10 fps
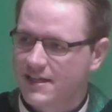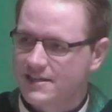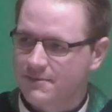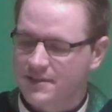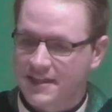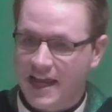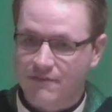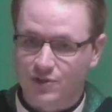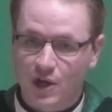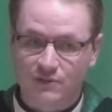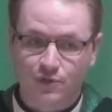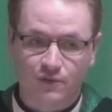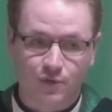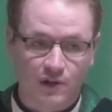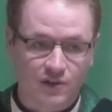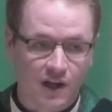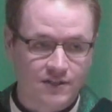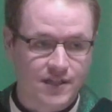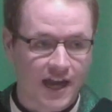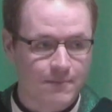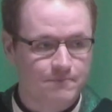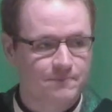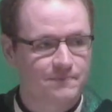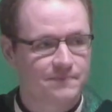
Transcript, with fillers: Something that I have longed for for a long time,